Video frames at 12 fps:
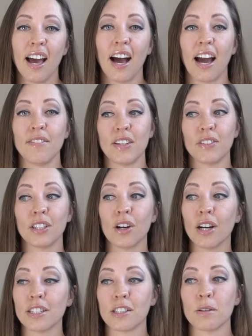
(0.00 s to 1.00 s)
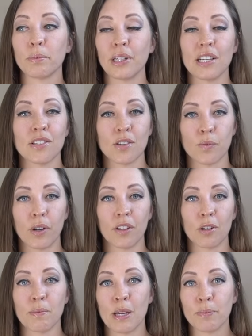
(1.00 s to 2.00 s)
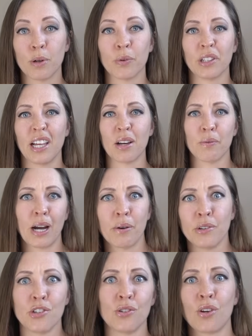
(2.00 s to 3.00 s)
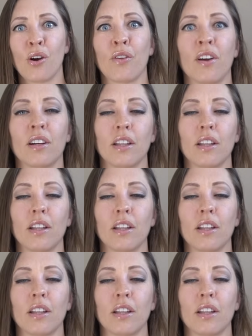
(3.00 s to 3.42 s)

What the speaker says: I've even gone to the places where other people were like, why would you go there?